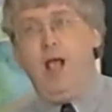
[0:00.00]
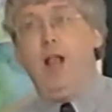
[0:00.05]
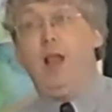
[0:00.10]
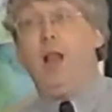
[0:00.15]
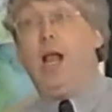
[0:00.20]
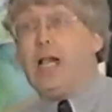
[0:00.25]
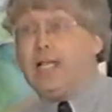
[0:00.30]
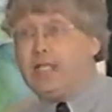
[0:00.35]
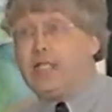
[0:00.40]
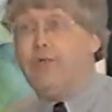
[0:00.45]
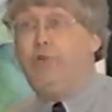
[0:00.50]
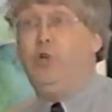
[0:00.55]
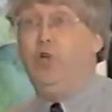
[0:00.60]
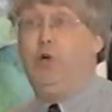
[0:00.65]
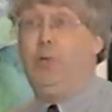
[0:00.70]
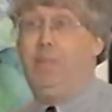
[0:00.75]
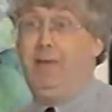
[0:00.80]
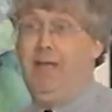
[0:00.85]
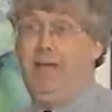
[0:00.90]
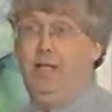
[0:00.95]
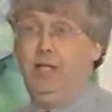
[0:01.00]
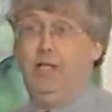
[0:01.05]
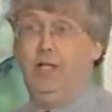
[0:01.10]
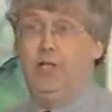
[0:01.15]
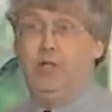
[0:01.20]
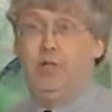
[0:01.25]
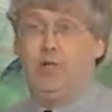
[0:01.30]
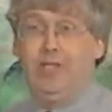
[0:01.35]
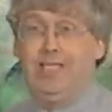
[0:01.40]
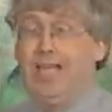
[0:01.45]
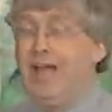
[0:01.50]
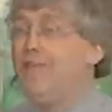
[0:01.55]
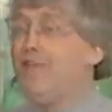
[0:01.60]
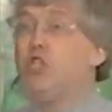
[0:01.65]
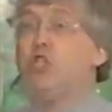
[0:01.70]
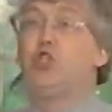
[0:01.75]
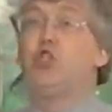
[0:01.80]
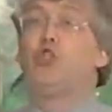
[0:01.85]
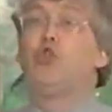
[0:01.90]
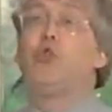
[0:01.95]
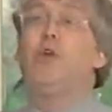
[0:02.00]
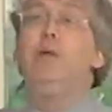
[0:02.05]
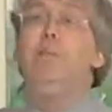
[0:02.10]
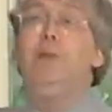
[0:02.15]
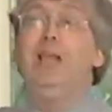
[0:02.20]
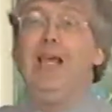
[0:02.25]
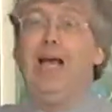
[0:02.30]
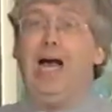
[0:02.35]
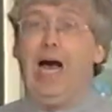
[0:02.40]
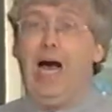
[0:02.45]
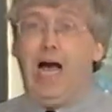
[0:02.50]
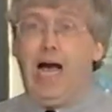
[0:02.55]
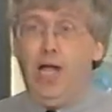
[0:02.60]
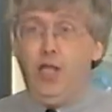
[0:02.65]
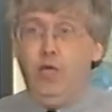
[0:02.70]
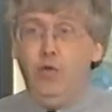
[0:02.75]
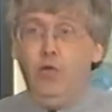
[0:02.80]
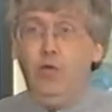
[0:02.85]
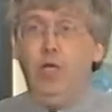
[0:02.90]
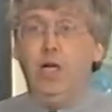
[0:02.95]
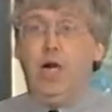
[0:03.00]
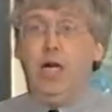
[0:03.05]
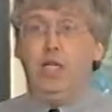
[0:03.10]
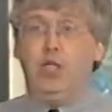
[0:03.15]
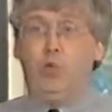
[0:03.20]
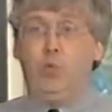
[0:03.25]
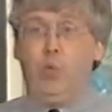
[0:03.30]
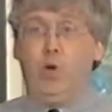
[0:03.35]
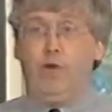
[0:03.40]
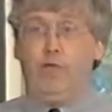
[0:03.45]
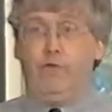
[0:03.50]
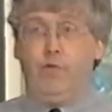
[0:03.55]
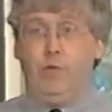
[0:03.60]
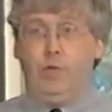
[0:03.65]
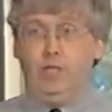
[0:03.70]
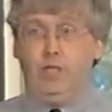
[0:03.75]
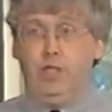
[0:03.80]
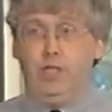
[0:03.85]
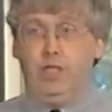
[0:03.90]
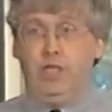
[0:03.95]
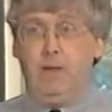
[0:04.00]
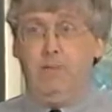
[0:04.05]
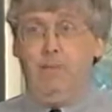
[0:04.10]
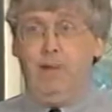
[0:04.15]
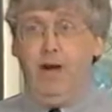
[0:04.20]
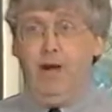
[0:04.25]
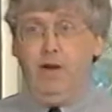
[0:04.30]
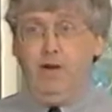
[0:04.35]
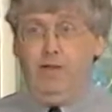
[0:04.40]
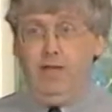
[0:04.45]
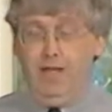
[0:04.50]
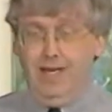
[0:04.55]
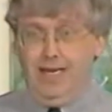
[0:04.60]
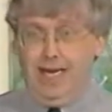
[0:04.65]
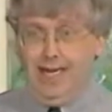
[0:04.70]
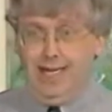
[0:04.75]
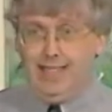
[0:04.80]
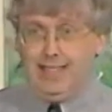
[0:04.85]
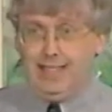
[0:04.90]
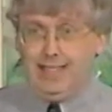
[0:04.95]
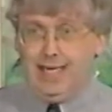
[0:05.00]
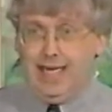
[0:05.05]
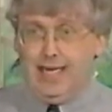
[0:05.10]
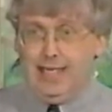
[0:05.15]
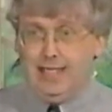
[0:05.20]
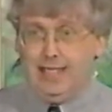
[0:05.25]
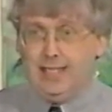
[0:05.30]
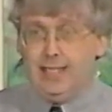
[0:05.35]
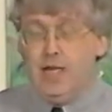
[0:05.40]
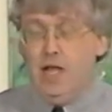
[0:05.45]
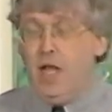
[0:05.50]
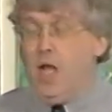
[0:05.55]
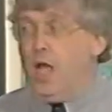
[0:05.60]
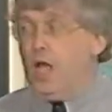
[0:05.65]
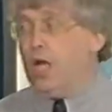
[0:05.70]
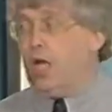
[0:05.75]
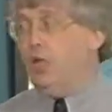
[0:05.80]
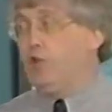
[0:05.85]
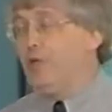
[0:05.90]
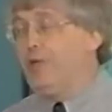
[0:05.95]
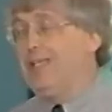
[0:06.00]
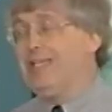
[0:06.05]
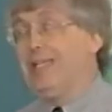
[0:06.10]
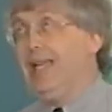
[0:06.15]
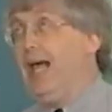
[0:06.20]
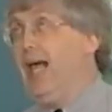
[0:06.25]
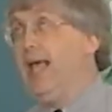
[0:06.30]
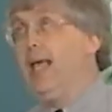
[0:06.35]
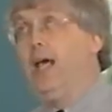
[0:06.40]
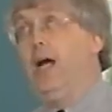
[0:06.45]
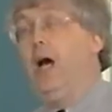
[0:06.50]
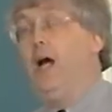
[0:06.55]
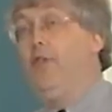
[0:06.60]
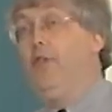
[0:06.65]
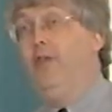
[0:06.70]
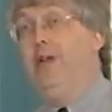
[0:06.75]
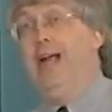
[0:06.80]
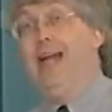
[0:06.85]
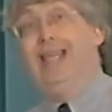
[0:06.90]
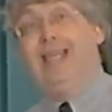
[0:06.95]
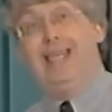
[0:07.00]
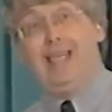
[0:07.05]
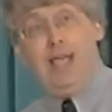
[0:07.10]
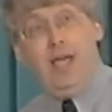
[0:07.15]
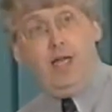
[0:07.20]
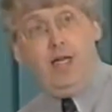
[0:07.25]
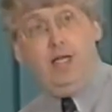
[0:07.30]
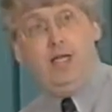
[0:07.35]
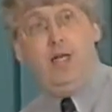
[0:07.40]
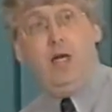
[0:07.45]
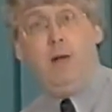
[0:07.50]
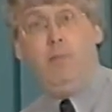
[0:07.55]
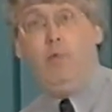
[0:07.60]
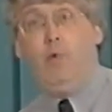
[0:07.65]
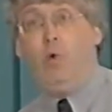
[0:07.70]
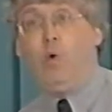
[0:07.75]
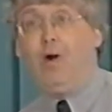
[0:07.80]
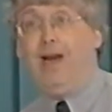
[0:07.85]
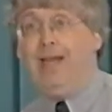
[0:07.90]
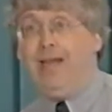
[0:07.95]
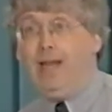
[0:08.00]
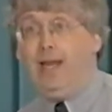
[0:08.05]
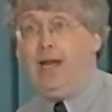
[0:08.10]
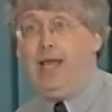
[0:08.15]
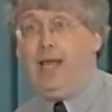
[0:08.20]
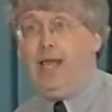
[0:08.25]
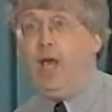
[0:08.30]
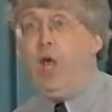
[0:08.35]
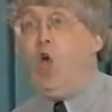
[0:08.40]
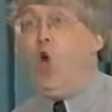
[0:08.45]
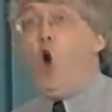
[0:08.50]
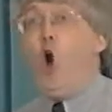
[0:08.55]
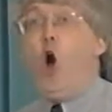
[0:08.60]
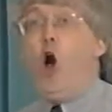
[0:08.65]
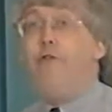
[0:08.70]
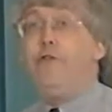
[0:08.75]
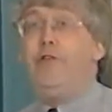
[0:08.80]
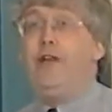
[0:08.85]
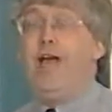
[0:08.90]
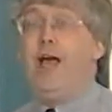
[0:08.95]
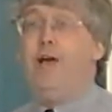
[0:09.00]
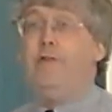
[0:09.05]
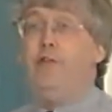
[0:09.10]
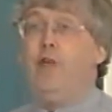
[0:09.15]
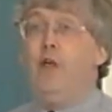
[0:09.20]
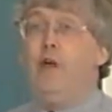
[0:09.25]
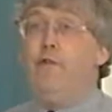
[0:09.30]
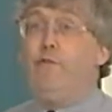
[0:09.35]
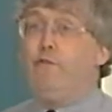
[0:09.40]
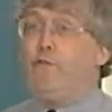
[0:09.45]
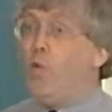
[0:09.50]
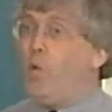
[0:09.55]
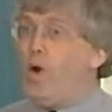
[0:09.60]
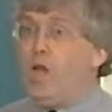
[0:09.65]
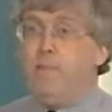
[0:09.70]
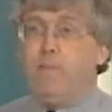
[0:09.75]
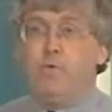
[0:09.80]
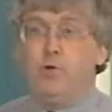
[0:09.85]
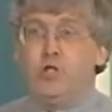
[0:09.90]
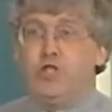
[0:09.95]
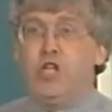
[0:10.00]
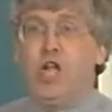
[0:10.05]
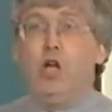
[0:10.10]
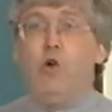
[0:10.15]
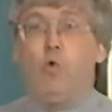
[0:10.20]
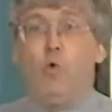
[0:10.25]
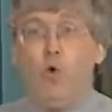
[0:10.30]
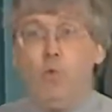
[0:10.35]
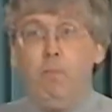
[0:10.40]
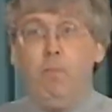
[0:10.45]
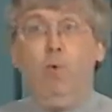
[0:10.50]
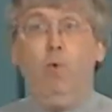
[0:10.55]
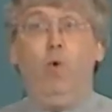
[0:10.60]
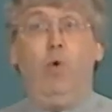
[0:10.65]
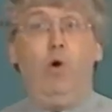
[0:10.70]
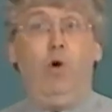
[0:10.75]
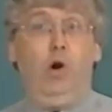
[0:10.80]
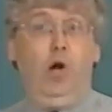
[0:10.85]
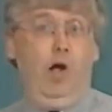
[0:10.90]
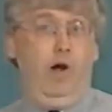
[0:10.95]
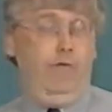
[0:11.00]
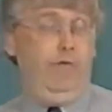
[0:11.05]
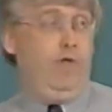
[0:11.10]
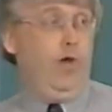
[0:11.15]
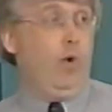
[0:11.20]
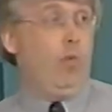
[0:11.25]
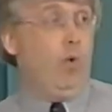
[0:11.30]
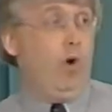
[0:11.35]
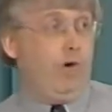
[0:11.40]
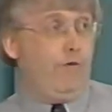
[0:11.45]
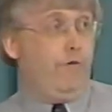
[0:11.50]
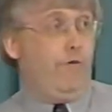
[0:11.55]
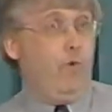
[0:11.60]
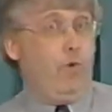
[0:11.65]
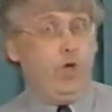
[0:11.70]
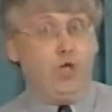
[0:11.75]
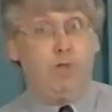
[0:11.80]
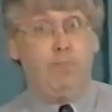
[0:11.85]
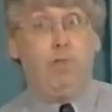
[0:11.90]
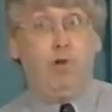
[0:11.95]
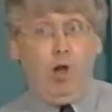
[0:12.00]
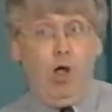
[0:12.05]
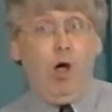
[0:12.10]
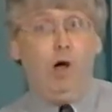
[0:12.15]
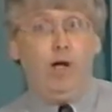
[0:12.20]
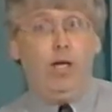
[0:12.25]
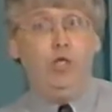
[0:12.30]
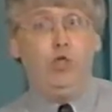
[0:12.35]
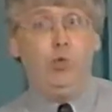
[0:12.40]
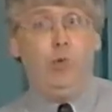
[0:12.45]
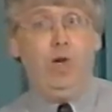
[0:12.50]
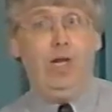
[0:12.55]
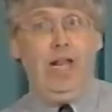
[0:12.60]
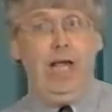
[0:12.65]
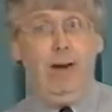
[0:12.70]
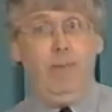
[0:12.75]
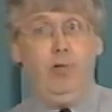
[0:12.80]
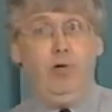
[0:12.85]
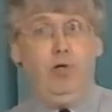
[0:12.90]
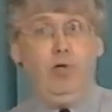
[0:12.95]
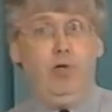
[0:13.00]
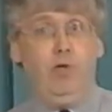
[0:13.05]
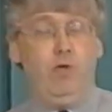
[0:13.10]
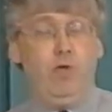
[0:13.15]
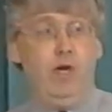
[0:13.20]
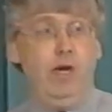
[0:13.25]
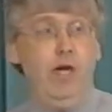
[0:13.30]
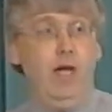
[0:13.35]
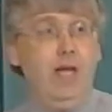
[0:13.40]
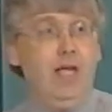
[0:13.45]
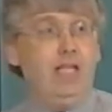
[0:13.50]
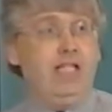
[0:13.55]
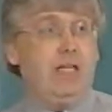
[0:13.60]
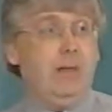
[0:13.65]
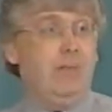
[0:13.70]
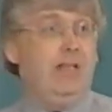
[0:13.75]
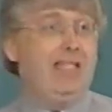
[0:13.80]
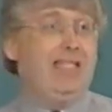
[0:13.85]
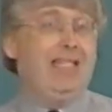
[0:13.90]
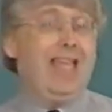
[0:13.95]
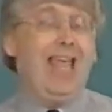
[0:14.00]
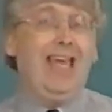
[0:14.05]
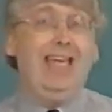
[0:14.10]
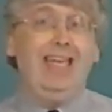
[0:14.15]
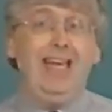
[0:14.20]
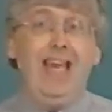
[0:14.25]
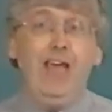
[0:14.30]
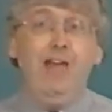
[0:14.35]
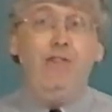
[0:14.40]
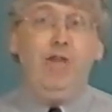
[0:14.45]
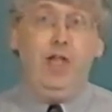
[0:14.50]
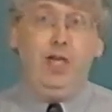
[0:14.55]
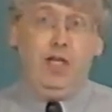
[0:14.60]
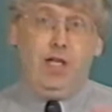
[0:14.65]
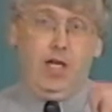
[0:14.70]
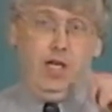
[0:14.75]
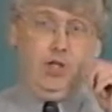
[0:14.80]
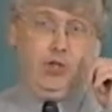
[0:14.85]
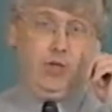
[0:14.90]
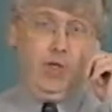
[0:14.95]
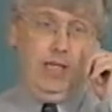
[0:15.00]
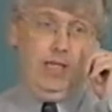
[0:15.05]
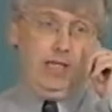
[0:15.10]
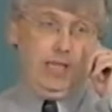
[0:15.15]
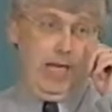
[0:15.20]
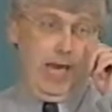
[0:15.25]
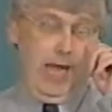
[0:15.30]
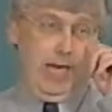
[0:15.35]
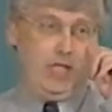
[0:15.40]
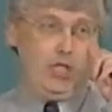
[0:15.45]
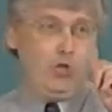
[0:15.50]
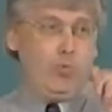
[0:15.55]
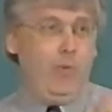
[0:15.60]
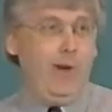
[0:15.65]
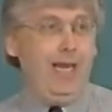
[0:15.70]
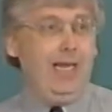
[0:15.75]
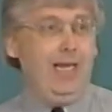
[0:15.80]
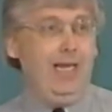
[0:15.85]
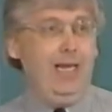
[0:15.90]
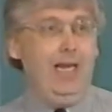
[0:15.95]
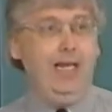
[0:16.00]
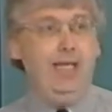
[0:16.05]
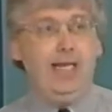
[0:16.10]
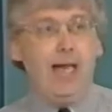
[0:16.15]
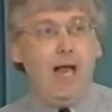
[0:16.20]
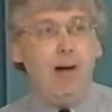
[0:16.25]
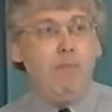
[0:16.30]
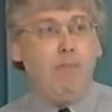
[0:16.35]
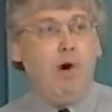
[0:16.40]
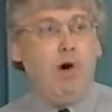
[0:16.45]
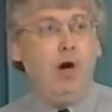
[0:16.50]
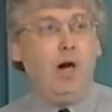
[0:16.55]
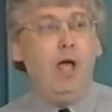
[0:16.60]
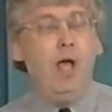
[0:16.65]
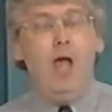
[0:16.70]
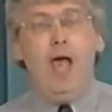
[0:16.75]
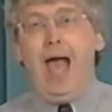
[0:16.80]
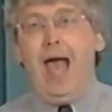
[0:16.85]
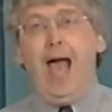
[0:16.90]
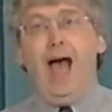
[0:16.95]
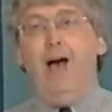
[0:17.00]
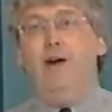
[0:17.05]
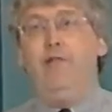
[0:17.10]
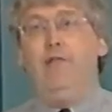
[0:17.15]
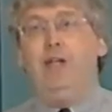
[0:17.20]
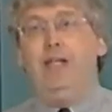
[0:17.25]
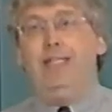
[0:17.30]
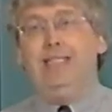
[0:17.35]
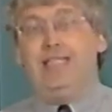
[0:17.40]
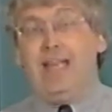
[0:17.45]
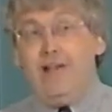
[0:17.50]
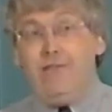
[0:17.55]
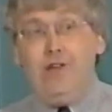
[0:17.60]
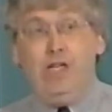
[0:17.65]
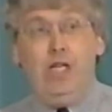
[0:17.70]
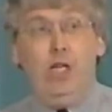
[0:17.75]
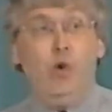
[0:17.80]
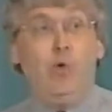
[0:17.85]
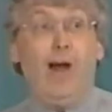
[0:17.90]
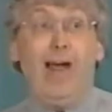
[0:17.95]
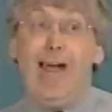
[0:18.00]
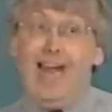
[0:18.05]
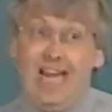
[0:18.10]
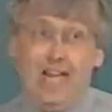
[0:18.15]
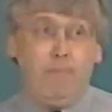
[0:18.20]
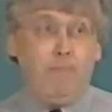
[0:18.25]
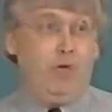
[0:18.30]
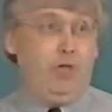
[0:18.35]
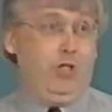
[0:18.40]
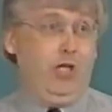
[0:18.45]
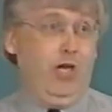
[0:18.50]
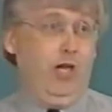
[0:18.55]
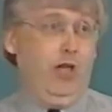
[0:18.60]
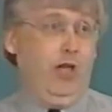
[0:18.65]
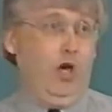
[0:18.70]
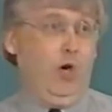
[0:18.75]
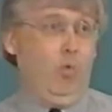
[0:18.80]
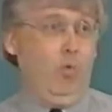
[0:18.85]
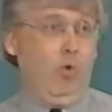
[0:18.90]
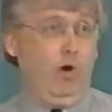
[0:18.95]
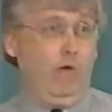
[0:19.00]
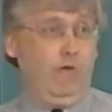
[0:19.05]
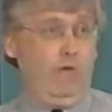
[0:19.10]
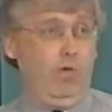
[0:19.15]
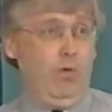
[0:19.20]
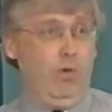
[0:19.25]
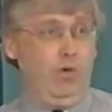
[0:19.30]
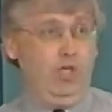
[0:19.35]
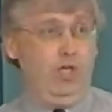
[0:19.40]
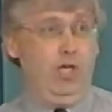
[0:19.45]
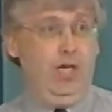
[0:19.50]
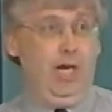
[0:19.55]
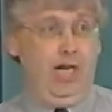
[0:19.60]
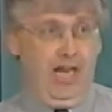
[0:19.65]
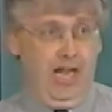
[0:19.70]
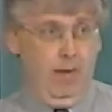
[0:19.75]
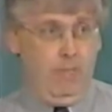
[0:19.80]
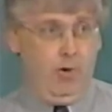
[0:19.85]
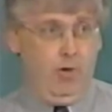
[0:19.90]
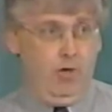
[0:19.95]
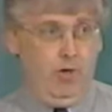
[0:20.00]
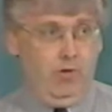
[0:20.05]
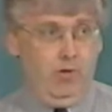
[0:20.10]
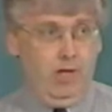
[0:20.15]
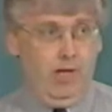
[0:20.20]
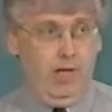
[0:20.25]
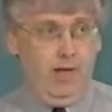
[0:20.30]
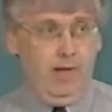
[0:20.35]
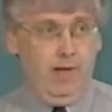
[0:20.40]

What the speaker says: Lots of European countries have extremely high unionized workforces compared to the United States. Countries like the United Kingdom or Italy often have 40% or more of their workforce belonging to a labor union. Some of the Scandinavian countries like Sweden and Denmark have 70 or 80% of their workforce in a labor union.